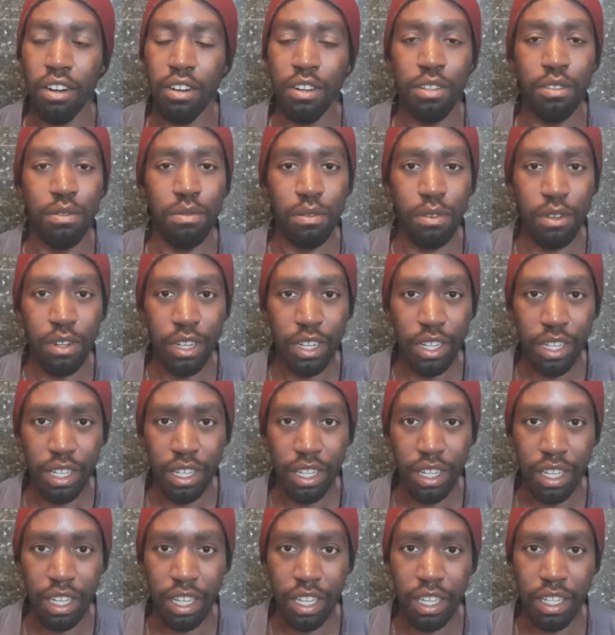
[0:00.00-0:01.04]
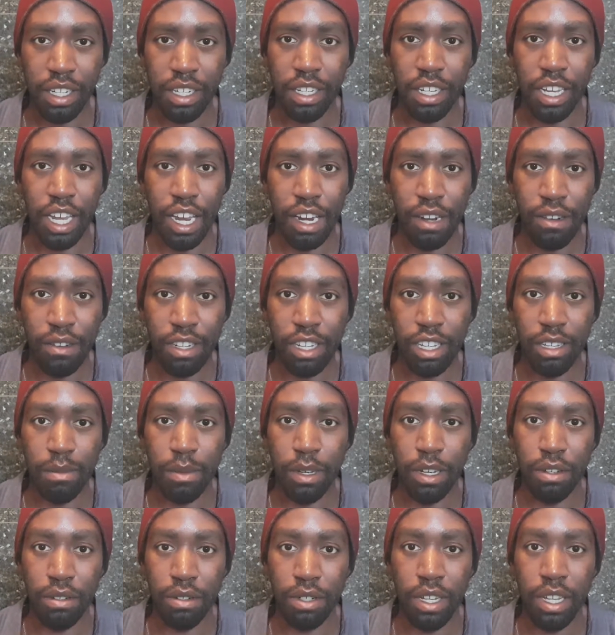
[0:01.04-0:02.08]
are you worrying and caring
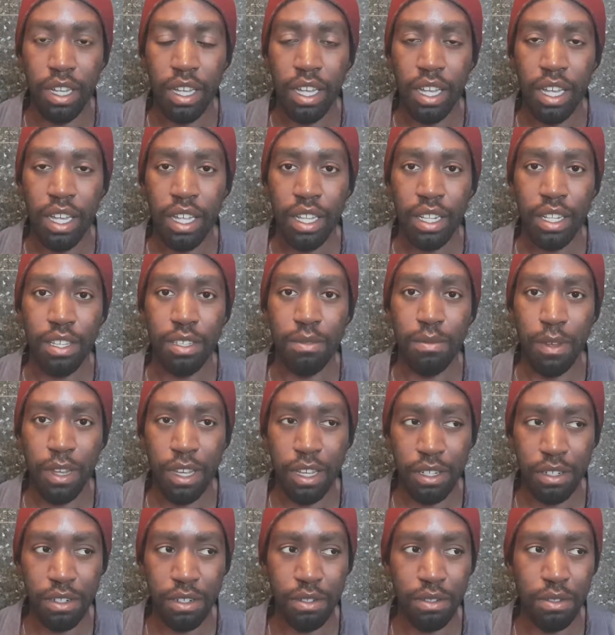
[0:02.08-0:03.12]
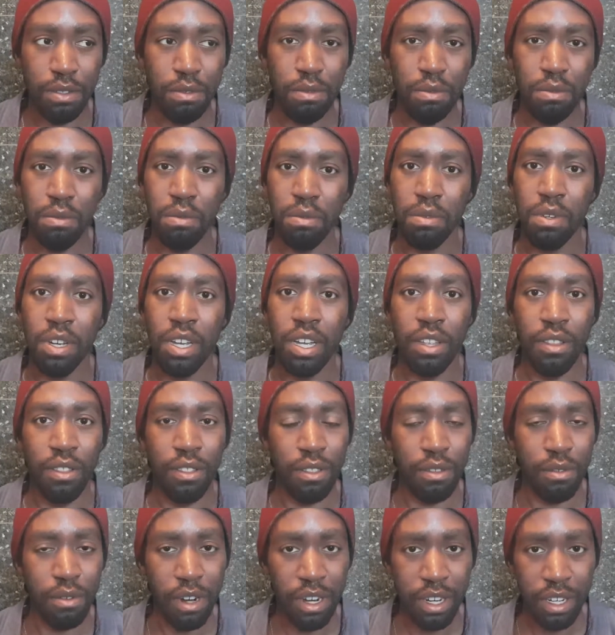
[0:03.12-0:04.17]
about these managers who
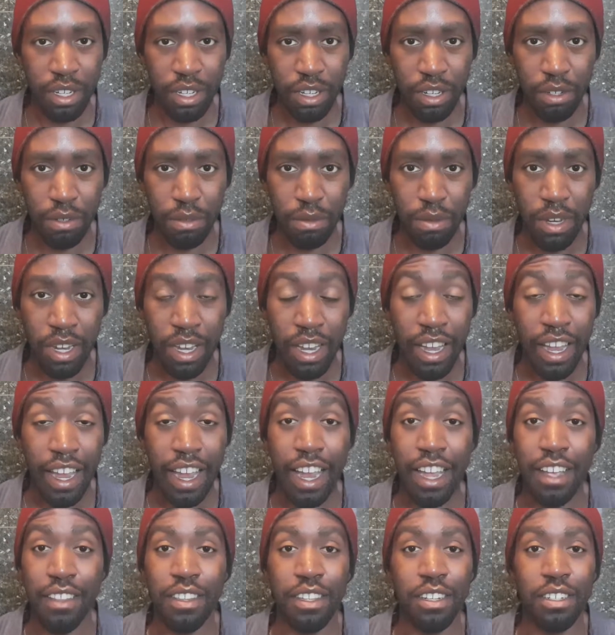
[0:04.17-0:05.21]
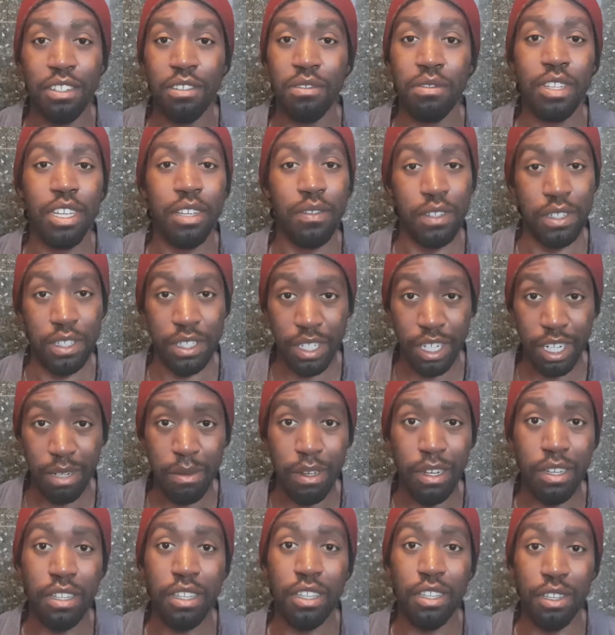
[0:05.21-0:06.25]
threaten you and then don't give a shit
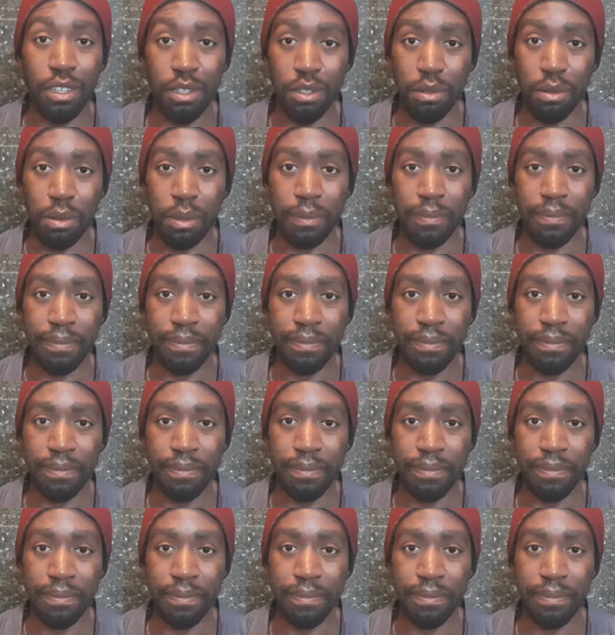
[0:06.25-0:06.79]
about you?